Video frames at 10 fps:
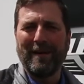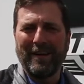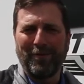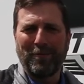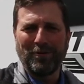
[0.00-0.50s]
I
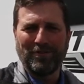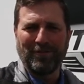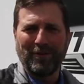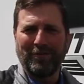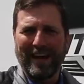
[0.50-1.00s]
know most
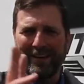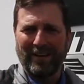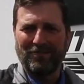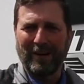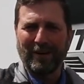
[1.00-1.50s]
of you have had
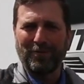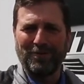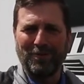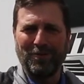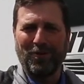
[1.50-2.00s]
a trailer
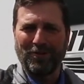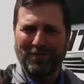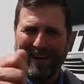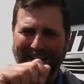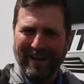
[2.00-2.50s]
with two doors,
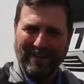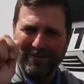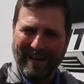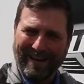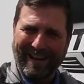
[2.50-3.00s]
find out
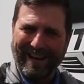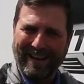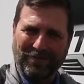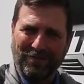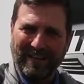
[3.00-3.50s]
you've got a lot of
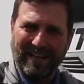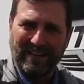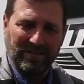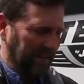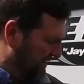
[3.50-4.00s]
extra
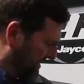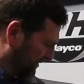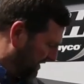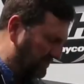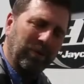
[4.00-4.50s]
keys.
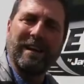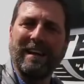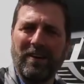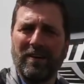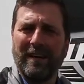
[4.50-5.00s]
This one
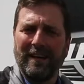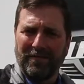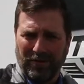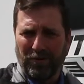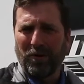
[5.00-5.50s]
here,
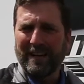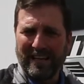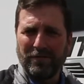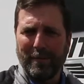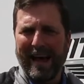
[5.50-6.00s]
the door
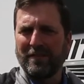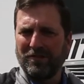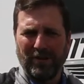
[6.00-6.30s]
keys match.